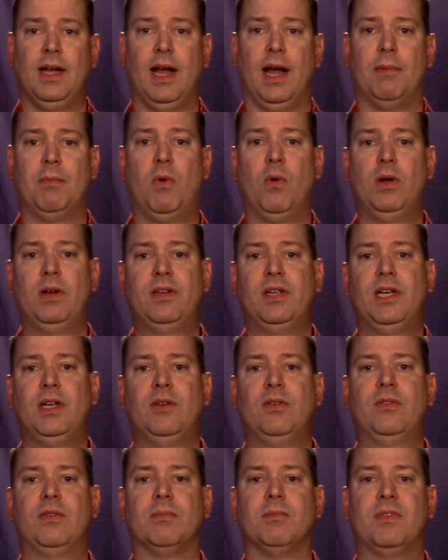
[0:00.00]
I'm going to
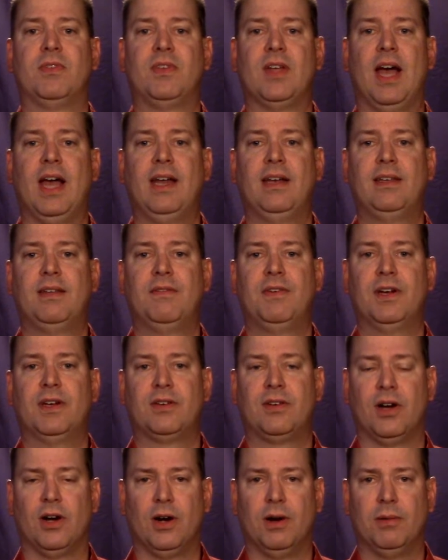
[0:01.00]
use some scientific
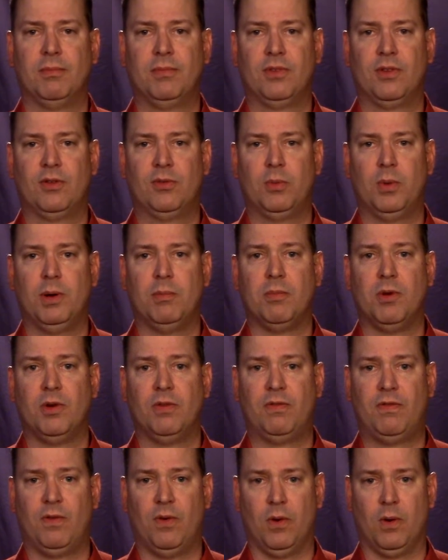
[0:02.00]
terms as we move
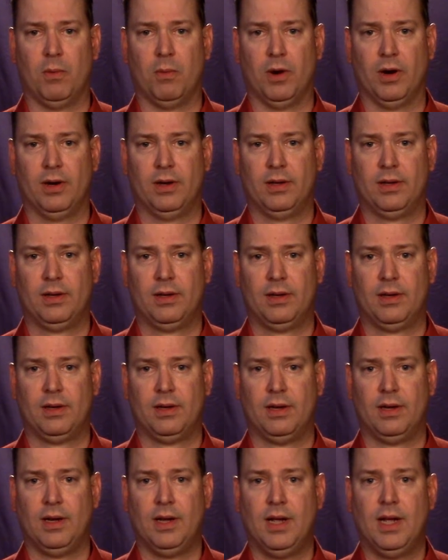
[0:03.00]
forward.
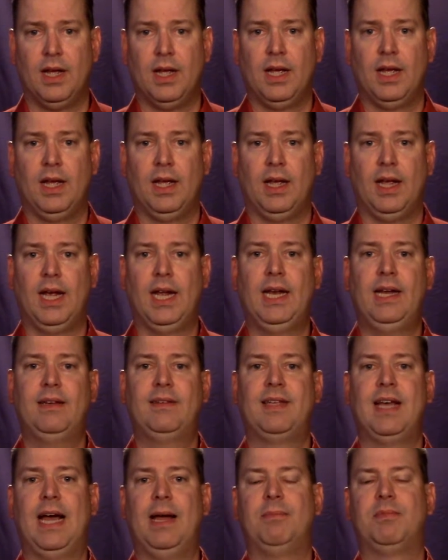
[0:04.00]
Any
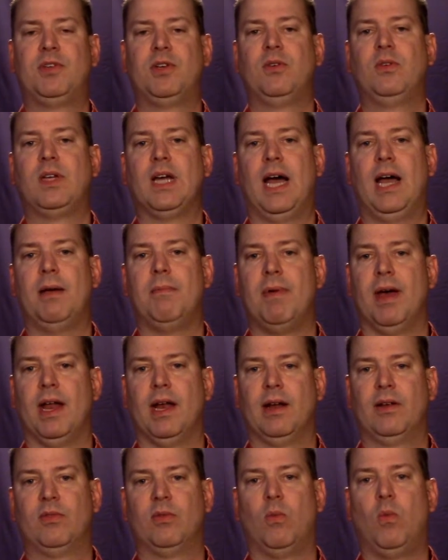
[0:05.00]
type two
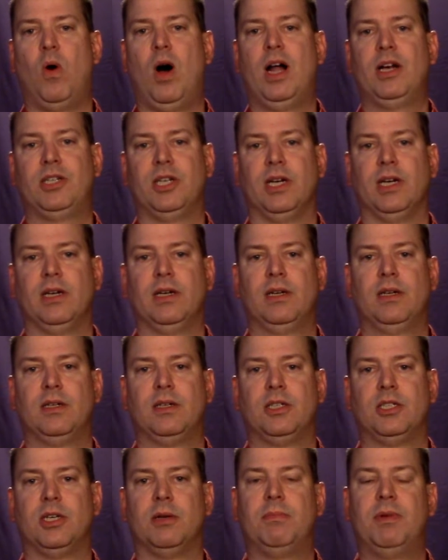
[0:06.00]
diabetics watching
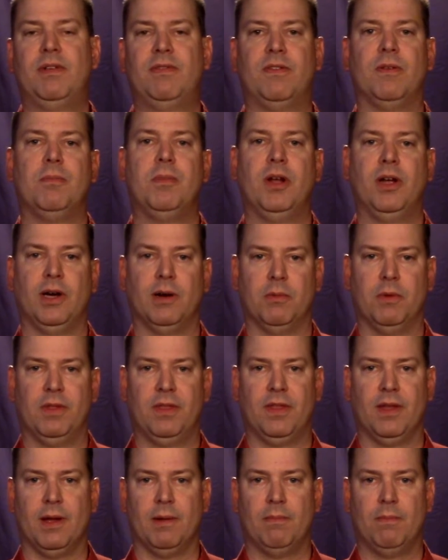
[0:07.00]
should be familiar
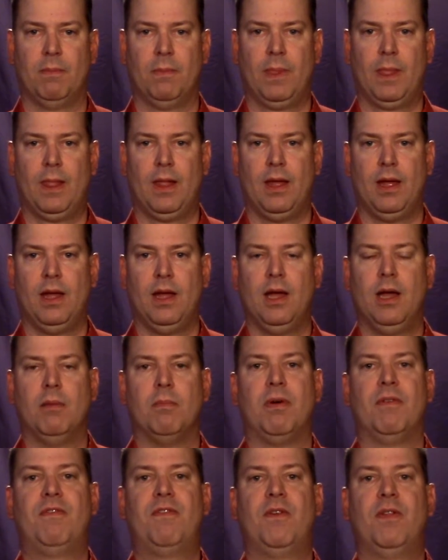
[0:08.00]
with them,
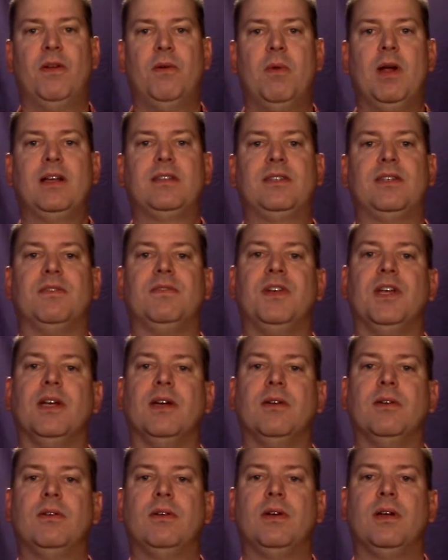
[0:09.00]
but for the rest of
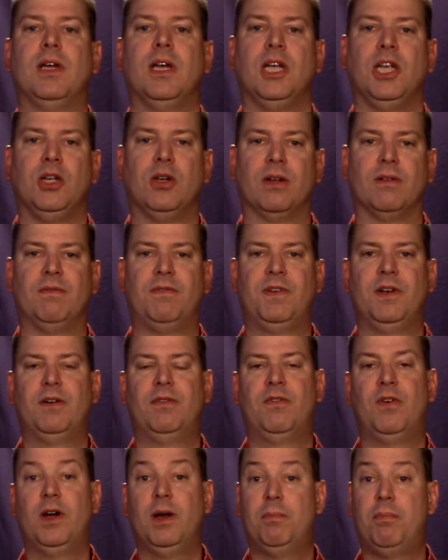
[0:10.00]
you, you can feel
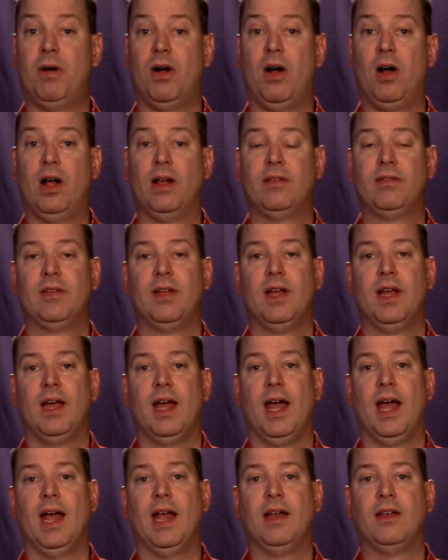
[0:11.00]
free to pause
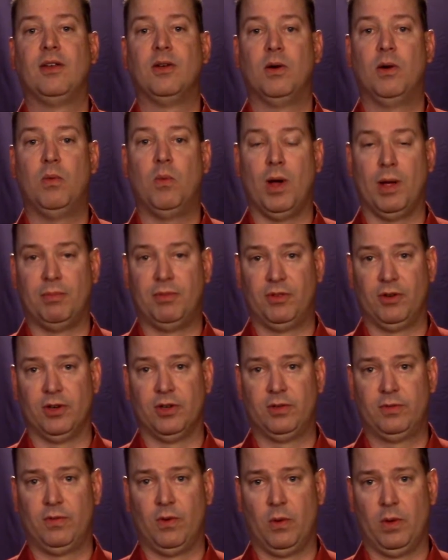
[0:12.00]
and do a web
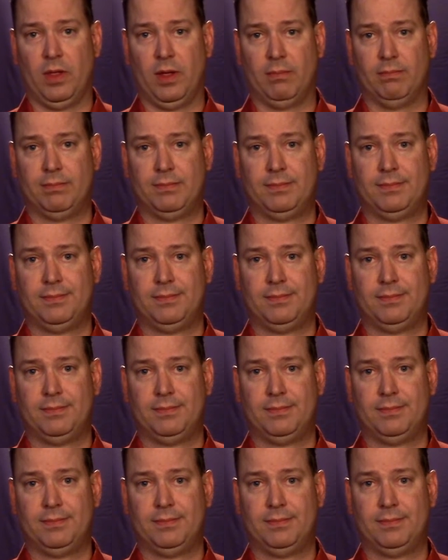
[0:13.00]
search for them.